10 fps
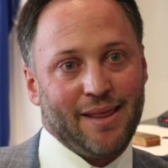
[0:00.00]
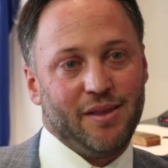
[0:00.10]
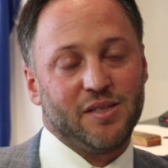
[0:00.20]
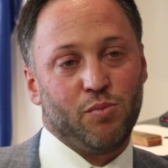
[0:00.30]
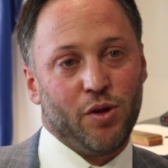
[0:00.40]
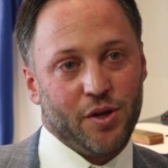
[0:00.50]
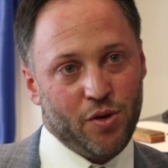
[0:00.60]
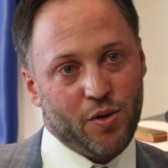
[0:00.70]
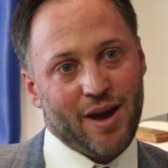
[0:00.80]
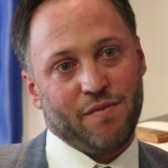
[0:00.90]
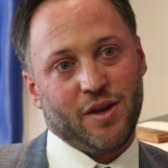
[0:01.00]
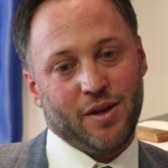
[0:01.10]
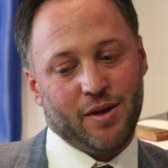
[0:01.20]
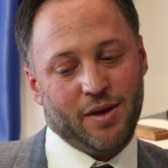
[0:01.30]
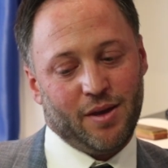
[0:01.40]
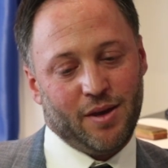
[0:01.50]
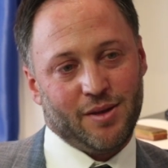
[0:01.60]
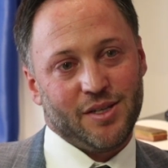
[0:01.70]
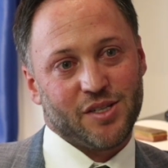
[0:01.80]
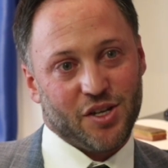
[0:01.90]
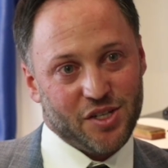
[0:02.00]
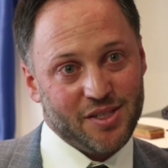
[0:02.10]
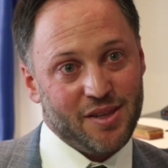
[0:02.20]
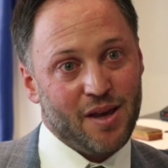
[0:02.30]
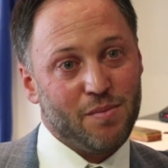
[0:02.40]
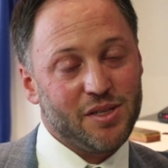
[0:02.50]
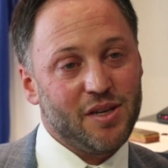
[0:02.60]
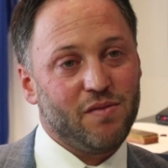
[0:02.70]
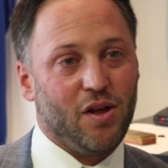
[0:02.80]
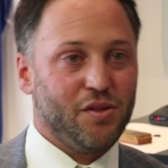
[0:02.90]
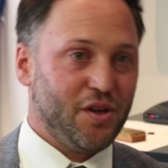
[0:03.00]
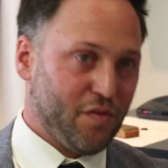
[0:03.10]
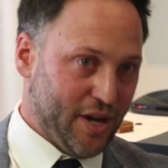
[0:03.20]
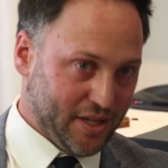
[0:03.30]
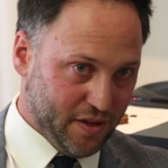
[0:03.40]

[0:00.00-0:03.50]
at this point, having discussions in the embassy of all the different